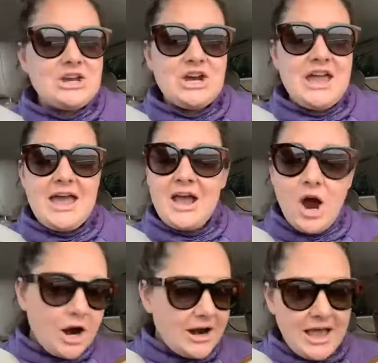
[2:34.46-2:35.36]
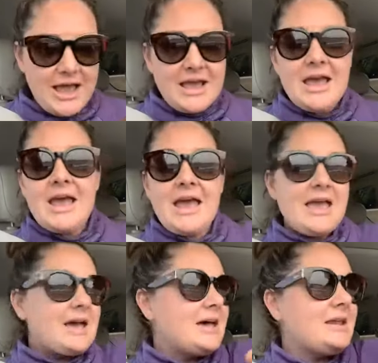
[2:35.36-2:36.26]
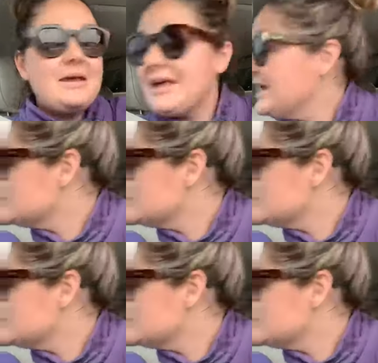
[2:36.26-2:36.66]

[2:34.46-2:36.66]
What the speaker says: create heartache, and it